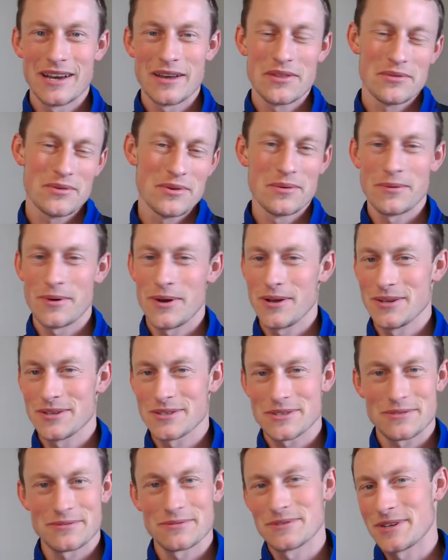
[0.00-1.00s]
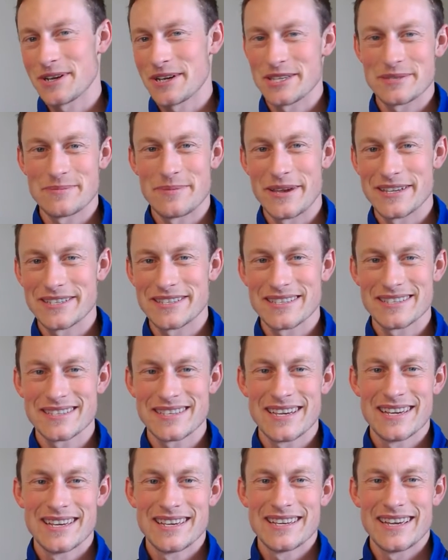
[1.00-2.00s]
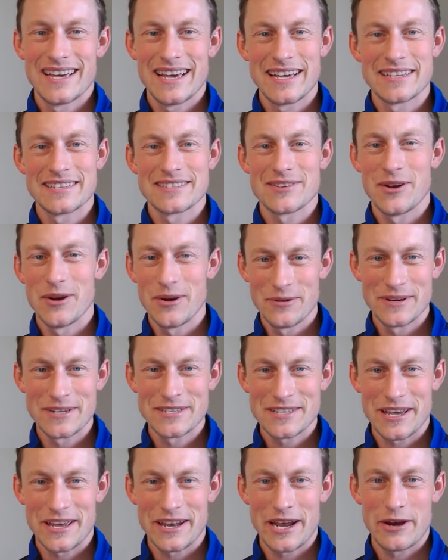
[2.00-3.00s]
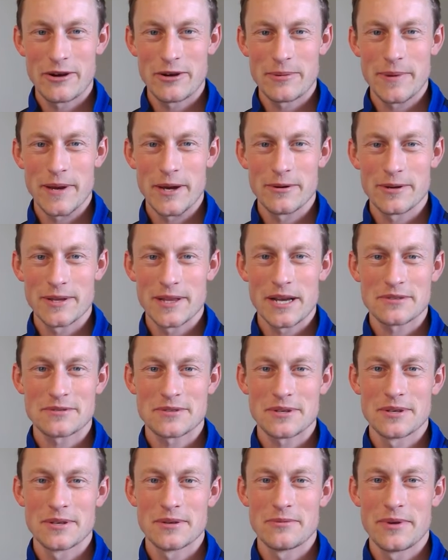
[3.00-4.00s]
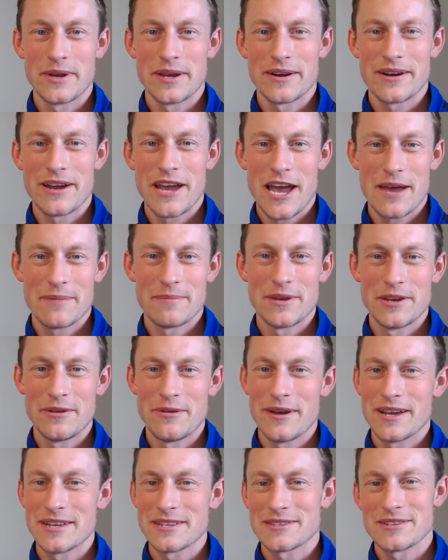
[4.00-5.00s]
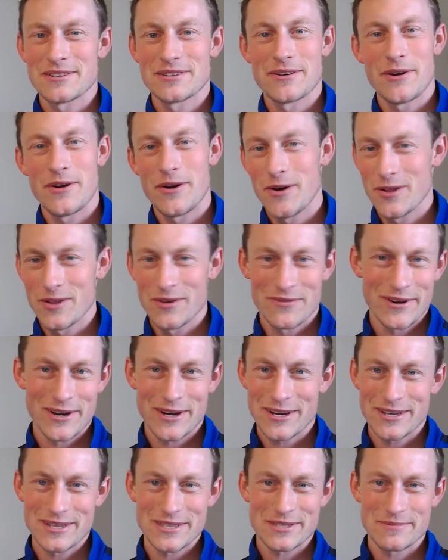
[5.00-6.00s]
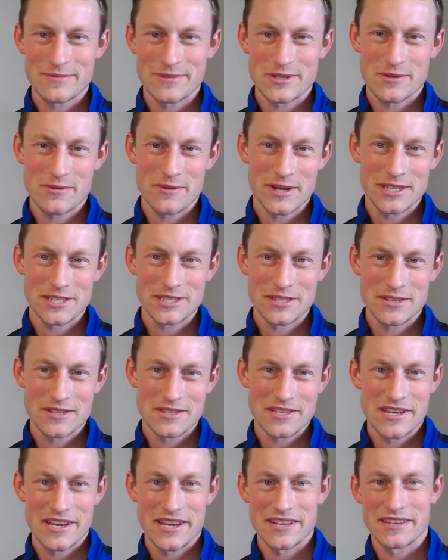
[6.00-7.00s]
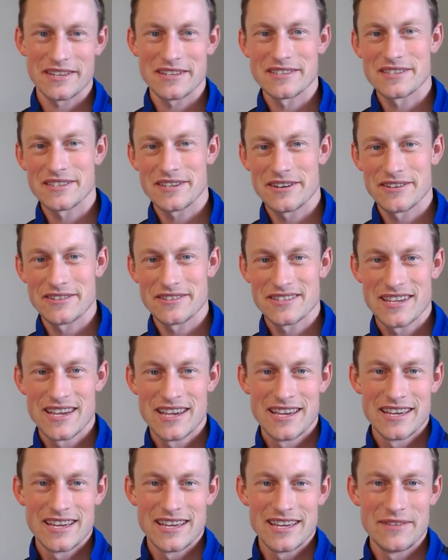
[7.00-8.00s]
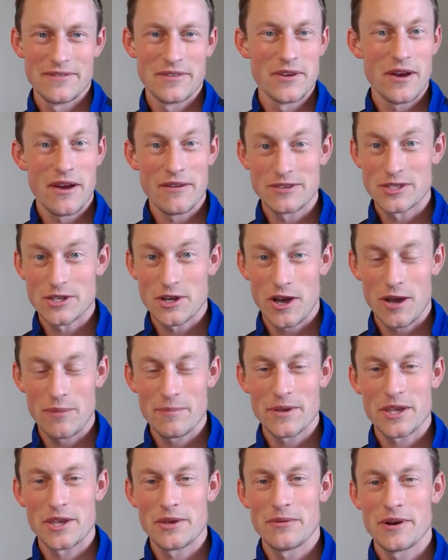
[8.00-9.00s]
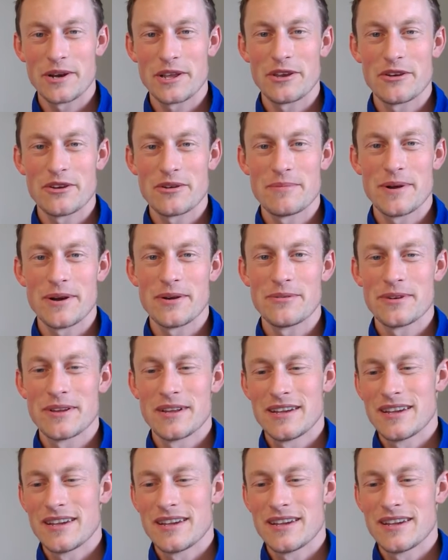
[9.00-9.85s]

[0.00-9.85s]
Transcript: through walls, through tight spaces. As always, at Hauer Power Electrical, we are happy to answer all of our customers' questions and concerns. If you have a topic you want to hear about,